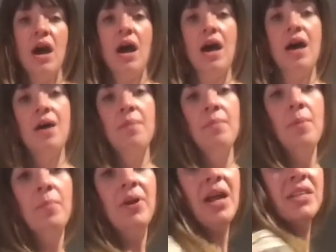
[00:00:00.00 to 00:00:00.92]

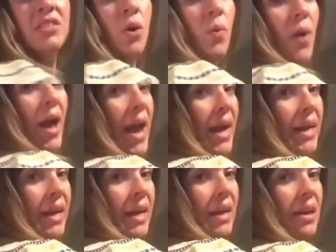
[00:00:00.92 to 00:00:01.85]
But I don't hate
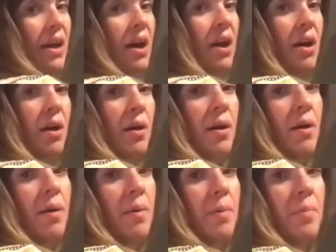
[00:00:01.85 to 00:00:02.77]
it.
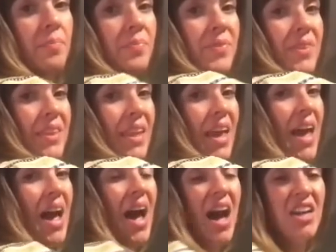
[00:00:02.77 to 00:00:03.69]
I
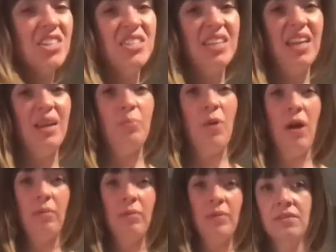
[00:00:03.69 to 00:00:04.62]
just think
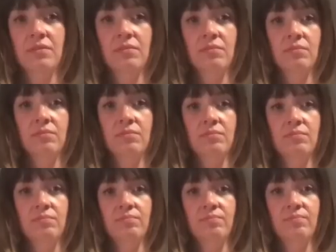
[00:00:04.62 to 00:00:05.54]
probably,
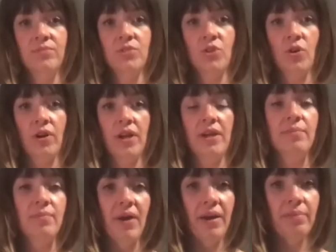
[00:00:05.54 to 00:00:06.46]
sorry,
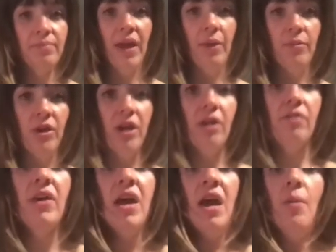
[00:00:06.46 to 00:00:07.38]
my camera cut
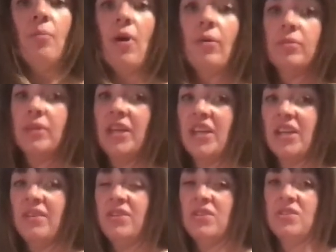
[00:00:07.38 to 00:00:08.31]
off. Probably could
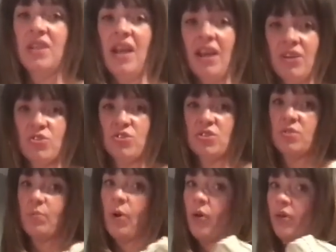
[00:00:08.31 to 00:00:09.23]
have used an extra
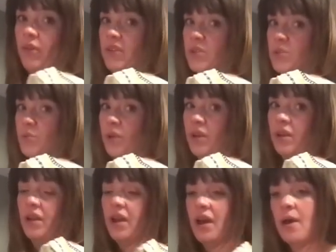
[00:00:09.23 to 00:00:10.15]
small in this one.